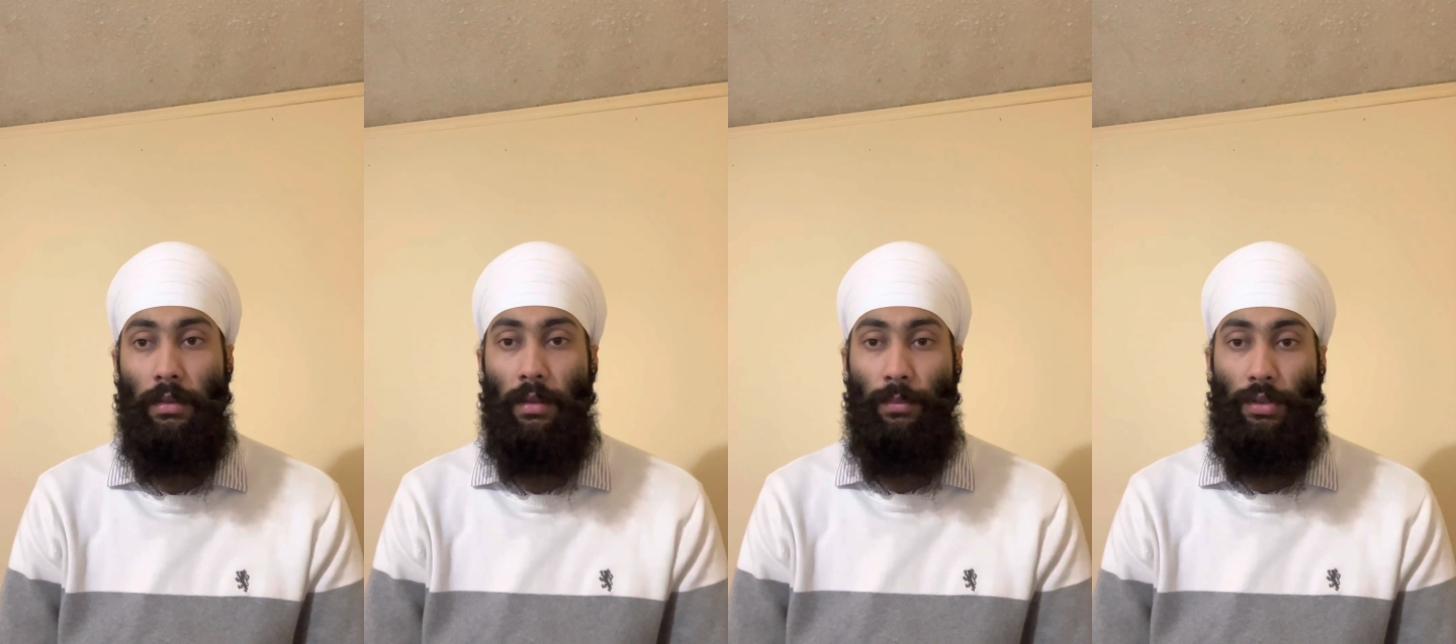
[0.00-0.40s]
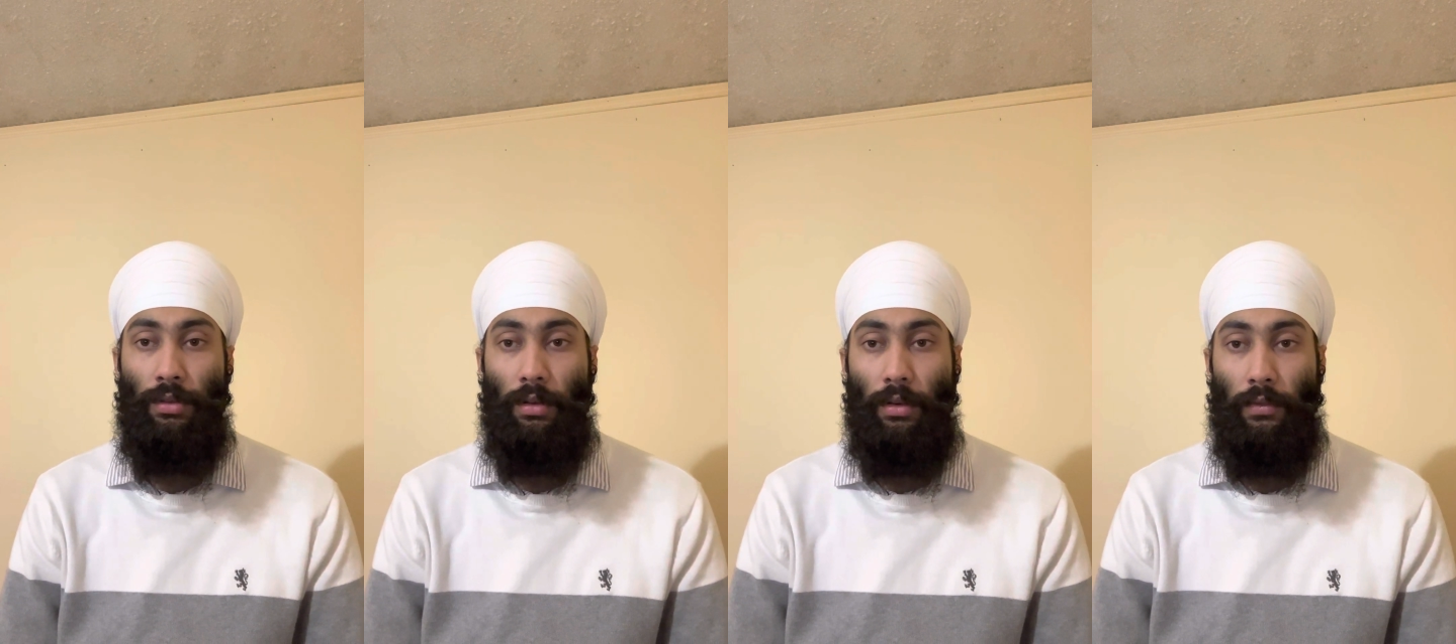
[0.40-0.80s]
the
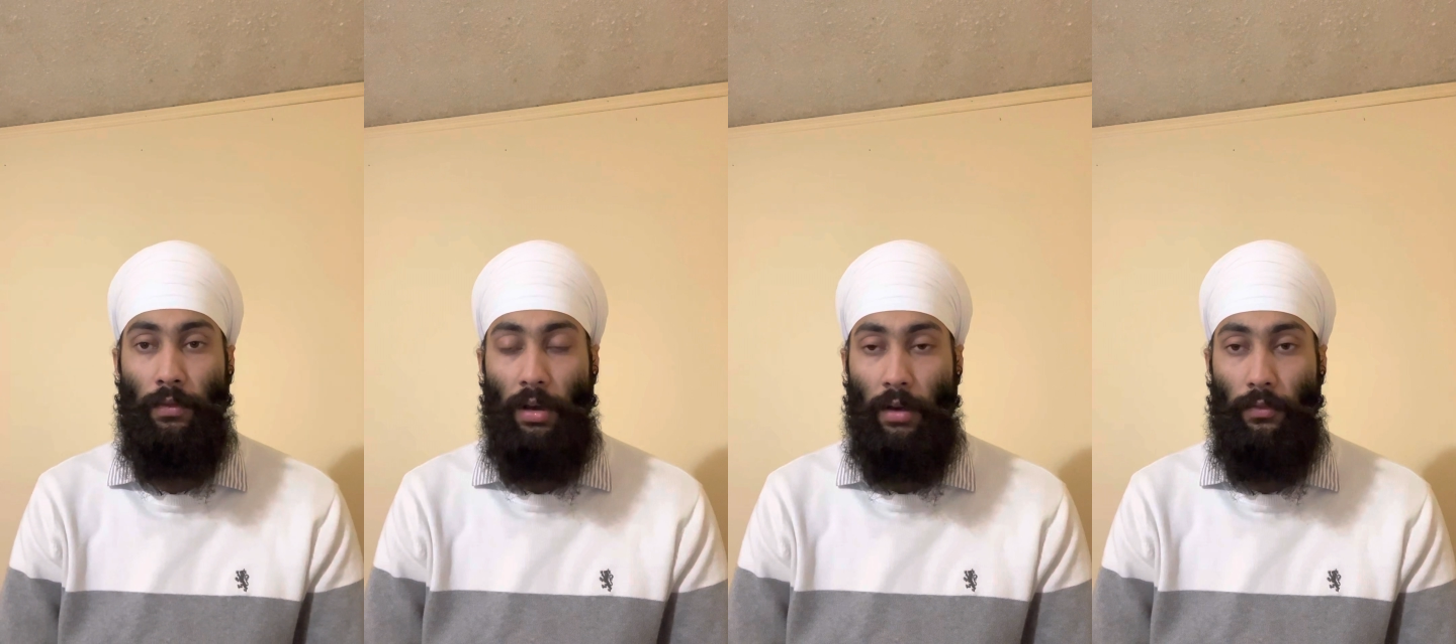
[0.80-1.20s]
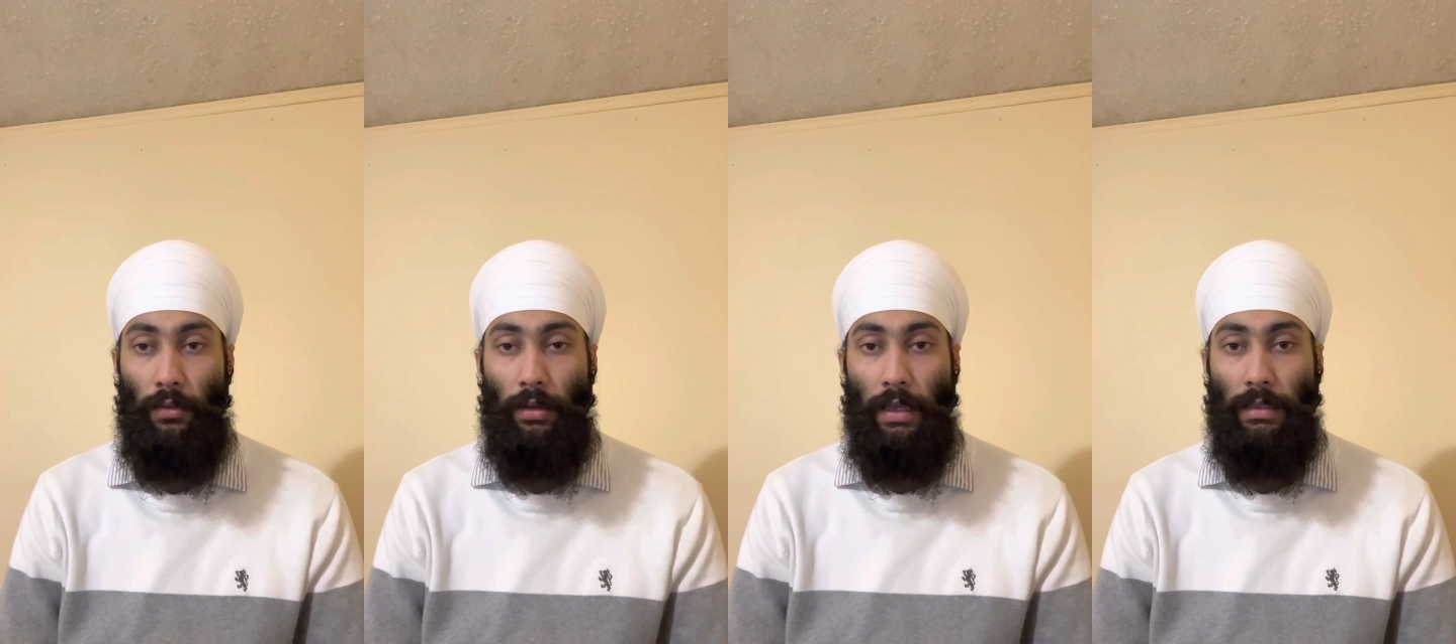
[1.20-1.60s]
emission of
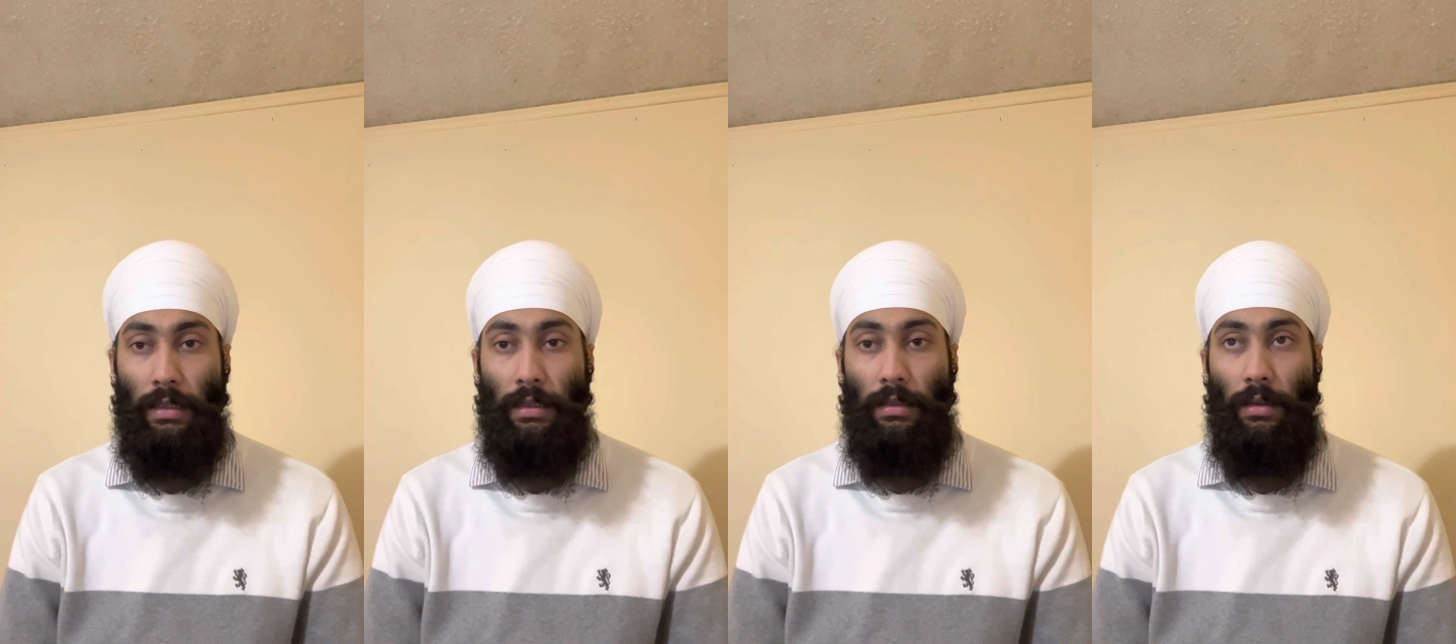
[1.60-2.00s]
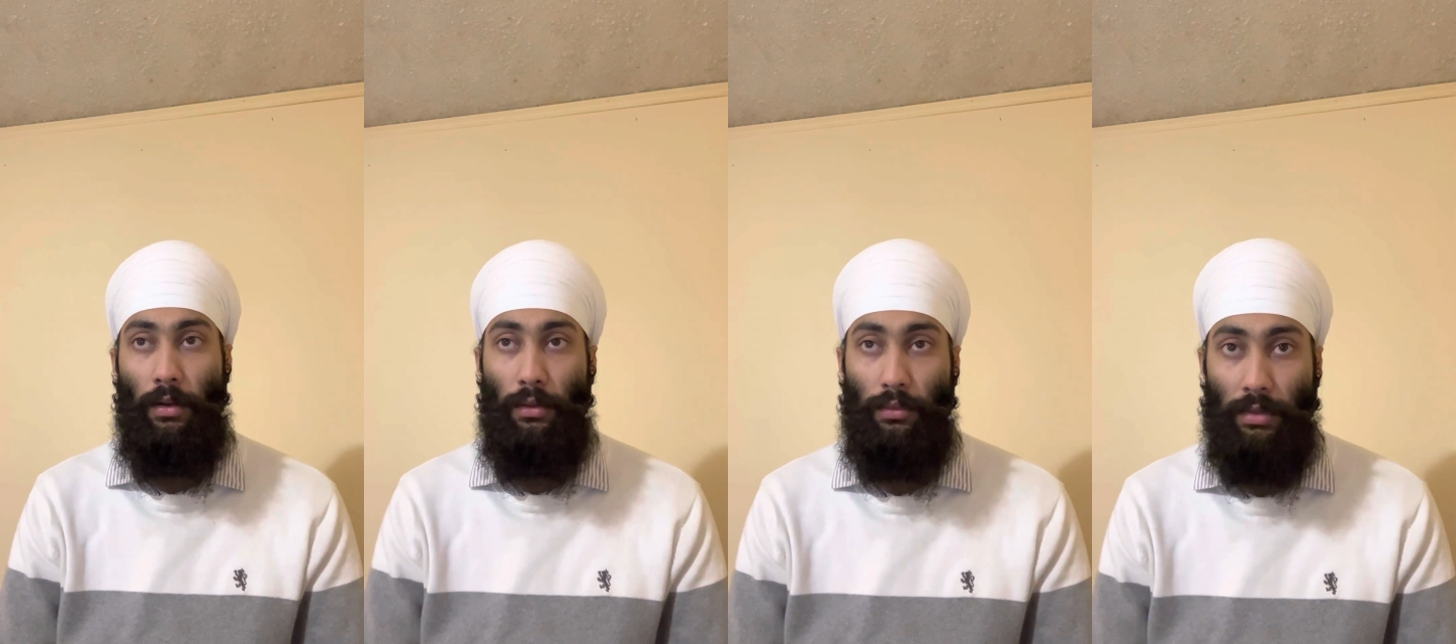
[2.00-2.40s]
harmful gases,
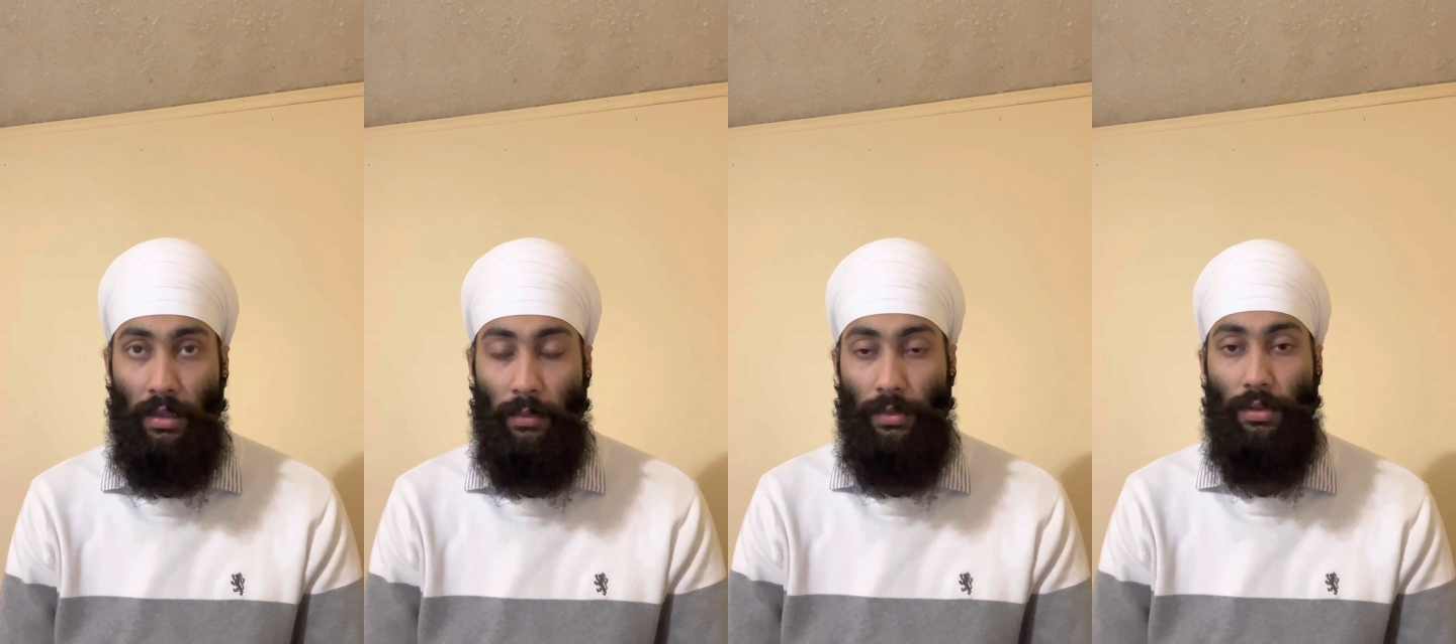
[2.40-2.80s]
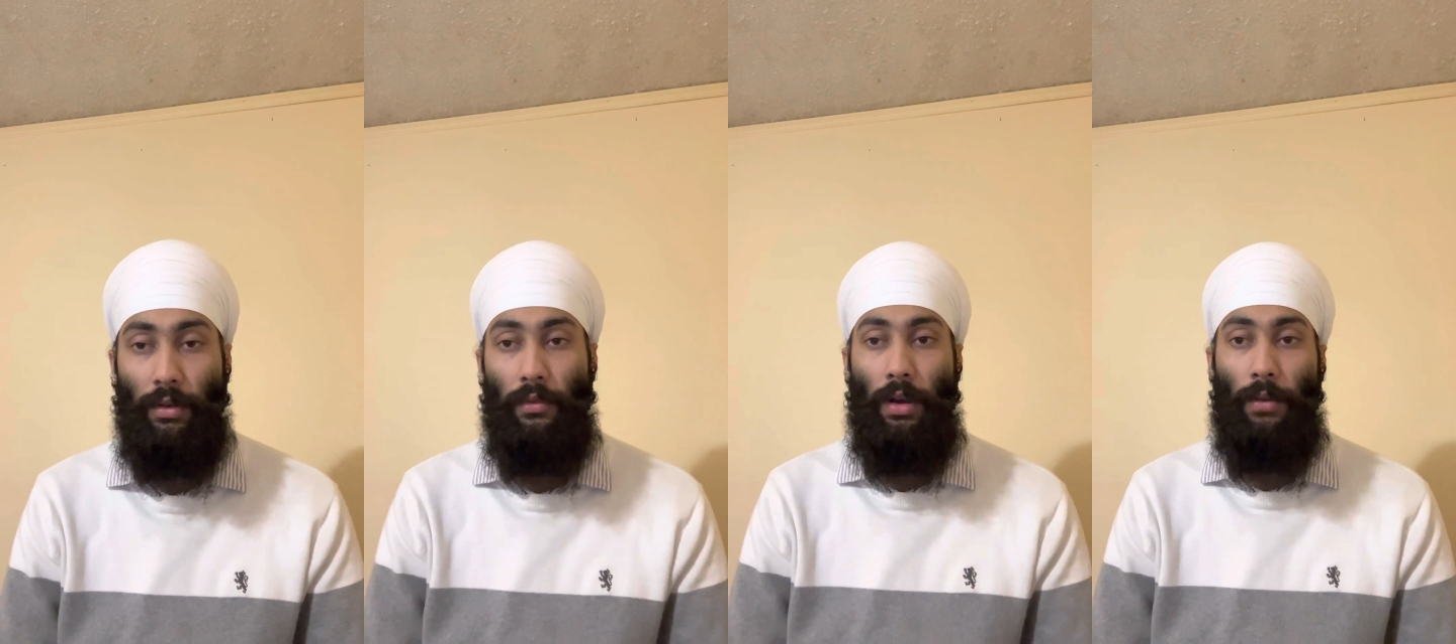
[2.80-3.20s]
reduce the emission
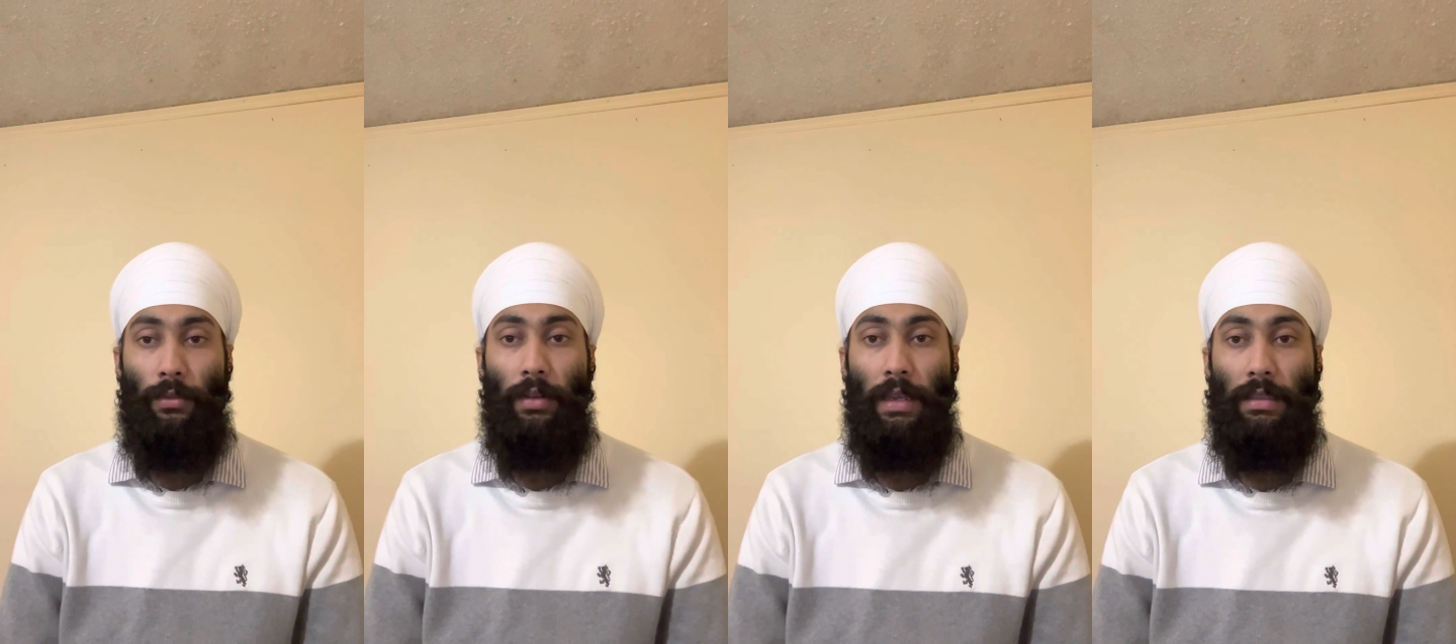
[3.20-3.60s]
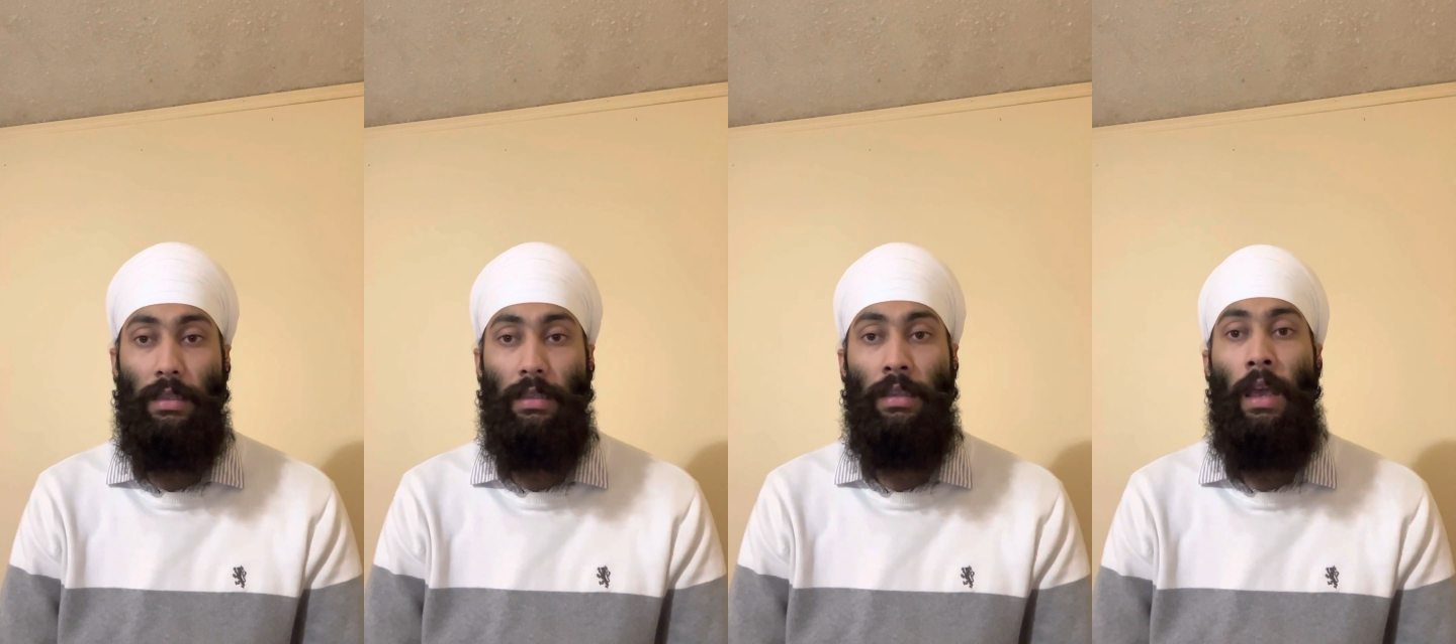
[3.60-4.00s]
of harmful
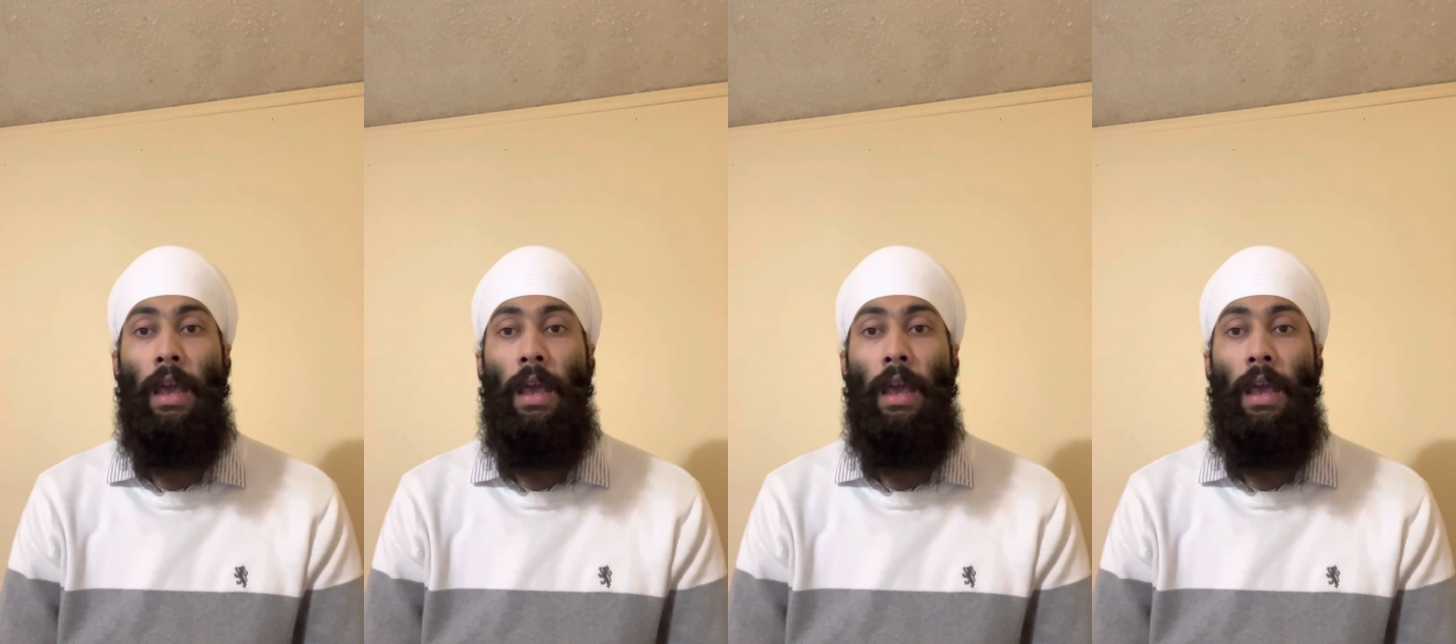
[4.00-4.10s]
gases,